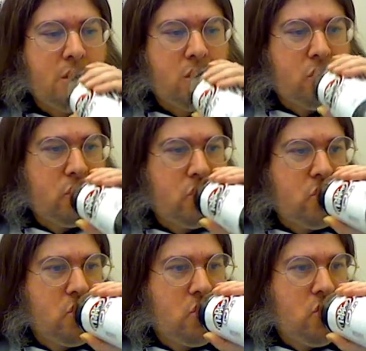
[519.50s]

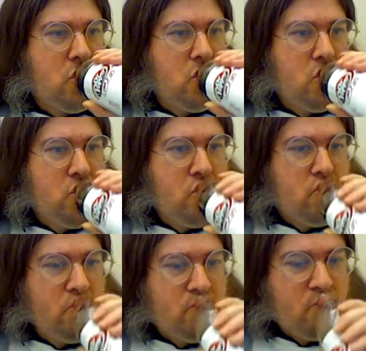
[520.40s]

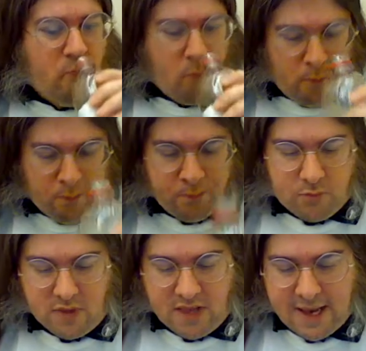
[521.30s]
Nothing is said.